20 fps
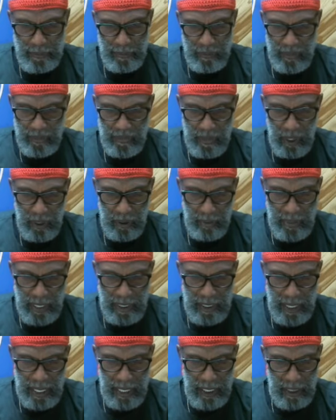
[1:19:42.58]
We have talked
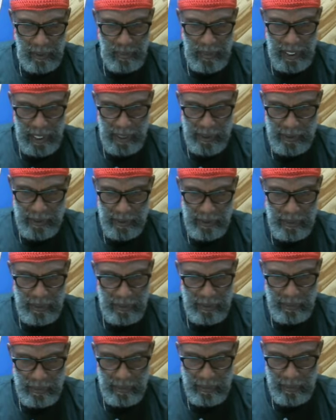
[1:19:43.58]
about that in the past too,
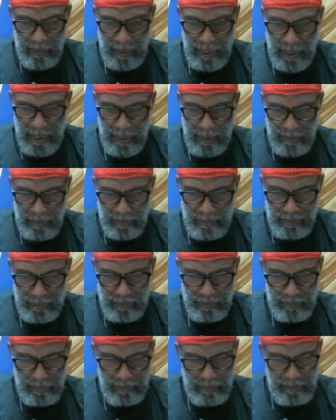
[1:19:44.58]
right?
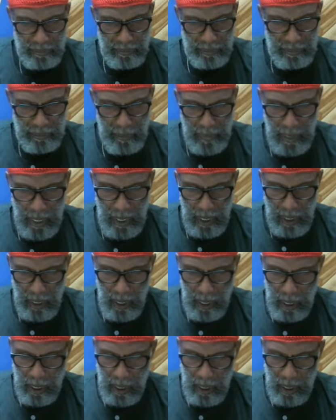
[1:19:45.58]

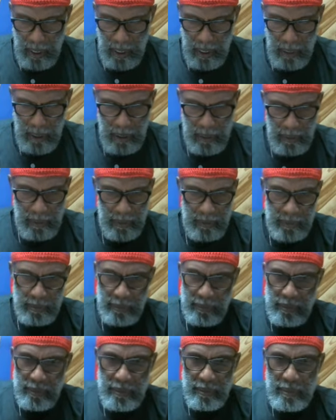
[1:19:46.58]
Uh,
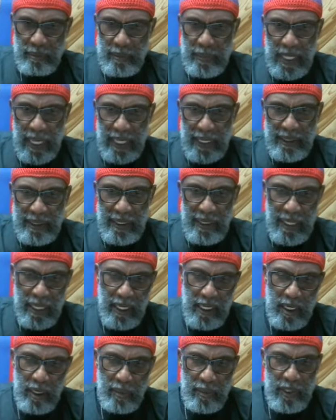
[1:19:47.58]
like I said, they're
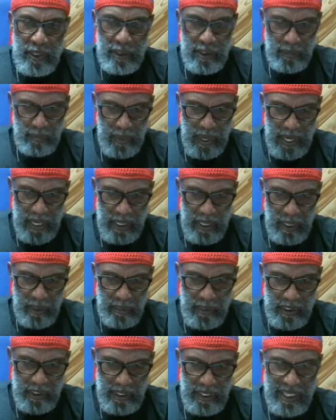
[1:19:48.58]
coming, Spain
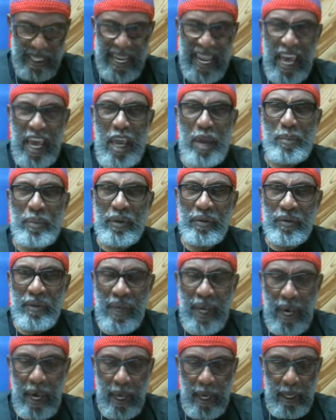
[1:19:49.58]
coming to the name of
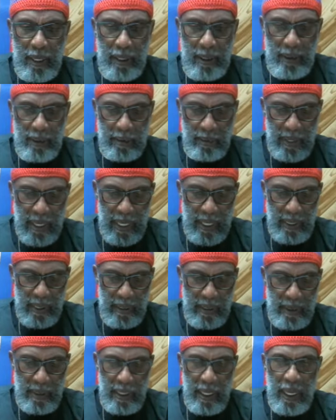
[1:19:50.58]
Yah, right?
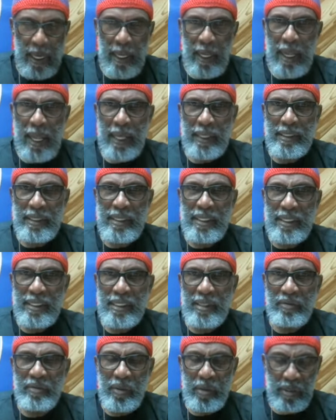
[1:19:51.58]
In that
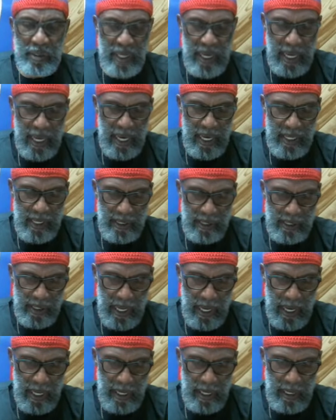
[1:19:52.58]
60 verse 9,
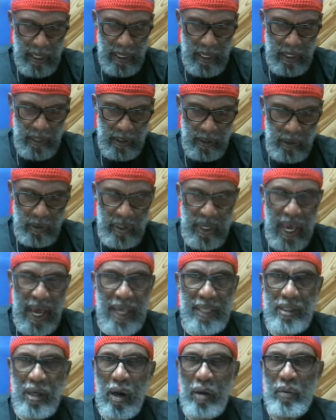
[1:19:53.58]
Yeshaya. So Yah
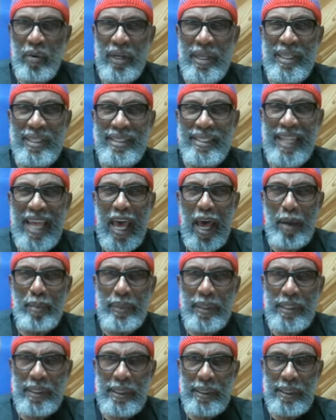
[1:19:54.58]
is already
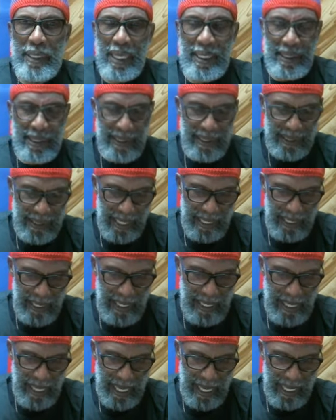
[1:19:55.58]
established. That's the second
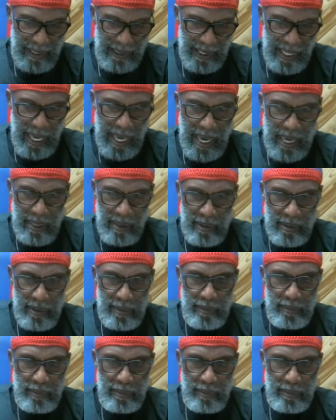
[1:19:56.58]
and last gathering.